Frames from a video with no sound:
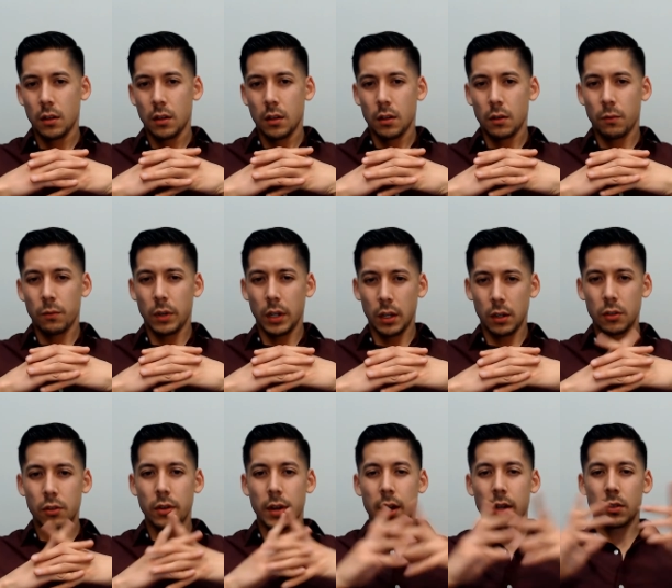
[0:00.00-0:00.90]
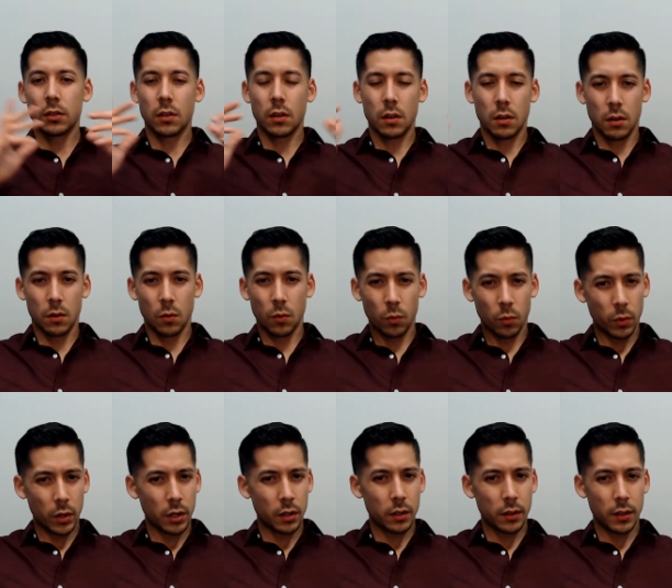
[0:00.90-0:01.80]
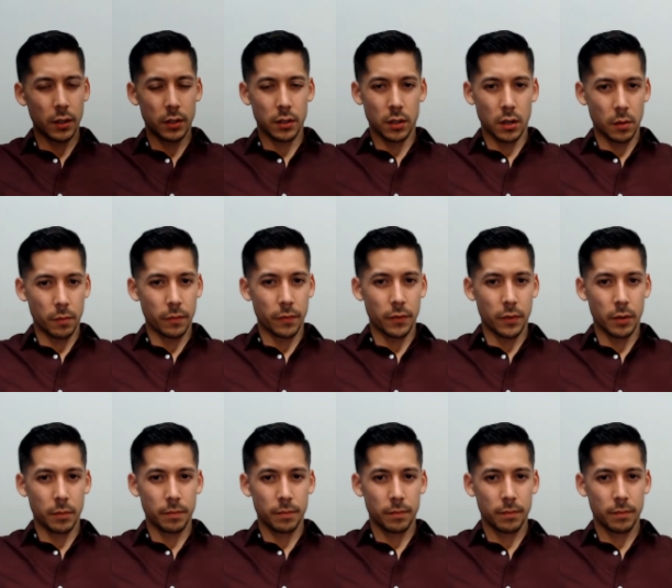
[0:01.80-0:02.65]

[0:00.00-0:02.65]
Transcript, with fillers: We need to ask, where did this come from?